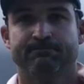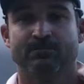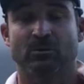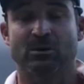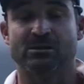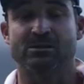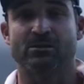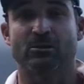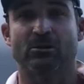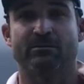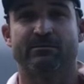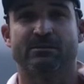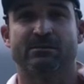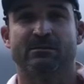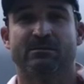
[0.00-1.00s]
Oh, there's a lot of
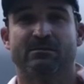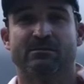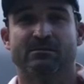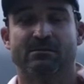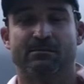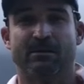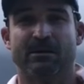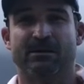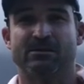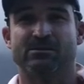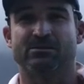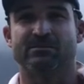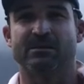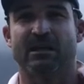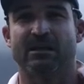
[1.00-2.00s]
it. There's abundance
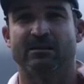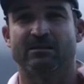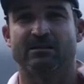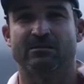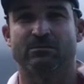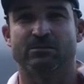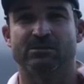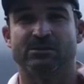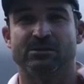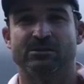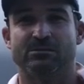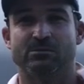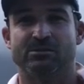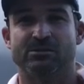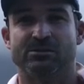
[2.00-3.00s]
of talent,
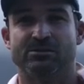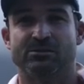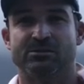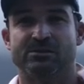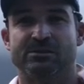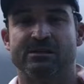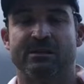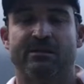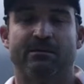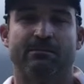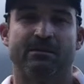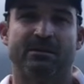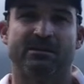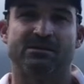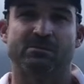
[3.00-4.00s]
which is good to see, and they've
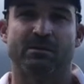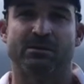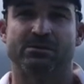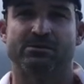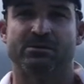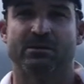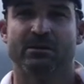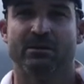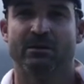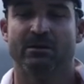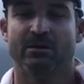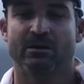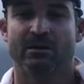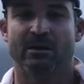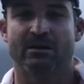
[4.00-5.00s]
been exposed
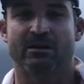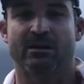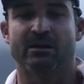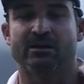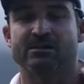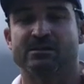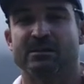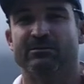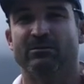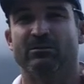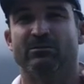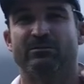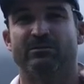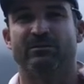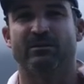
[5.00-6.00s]
at the highest level
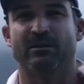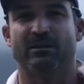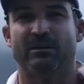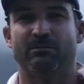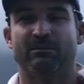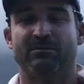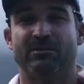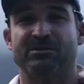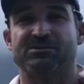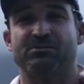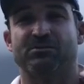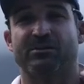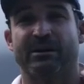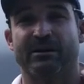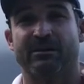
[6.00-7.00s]
of professional
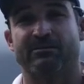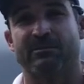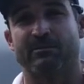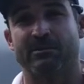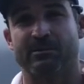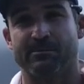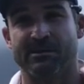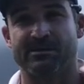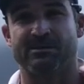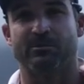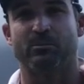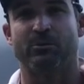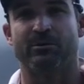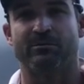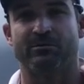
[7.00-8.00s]
cricket from a domestic
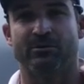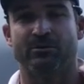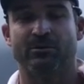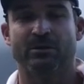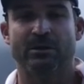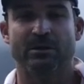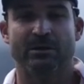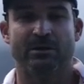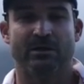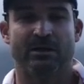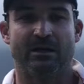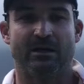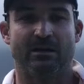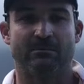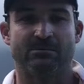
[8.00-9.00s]
point of
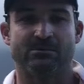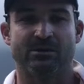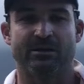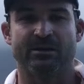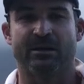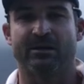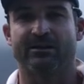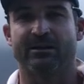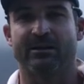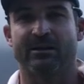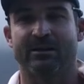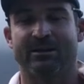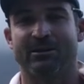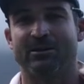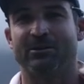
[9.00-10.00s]
view. So a young cricketer
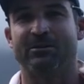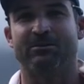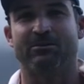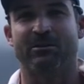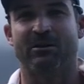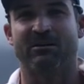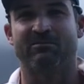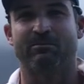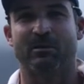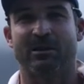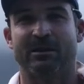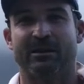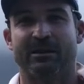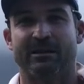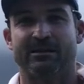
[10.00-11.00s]
can only thrive
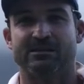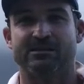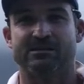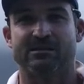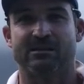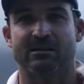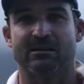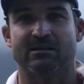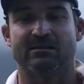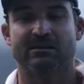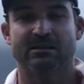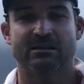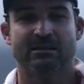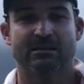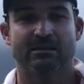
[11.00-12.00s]
playing against
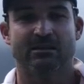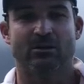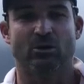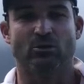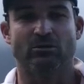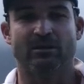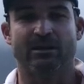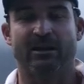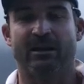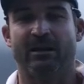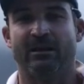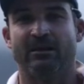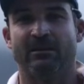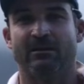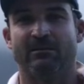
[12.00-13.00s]
older
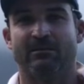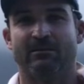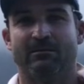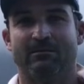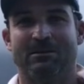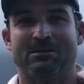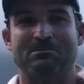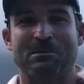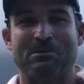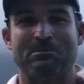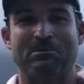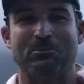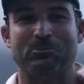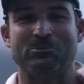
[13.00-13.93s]
and maybe more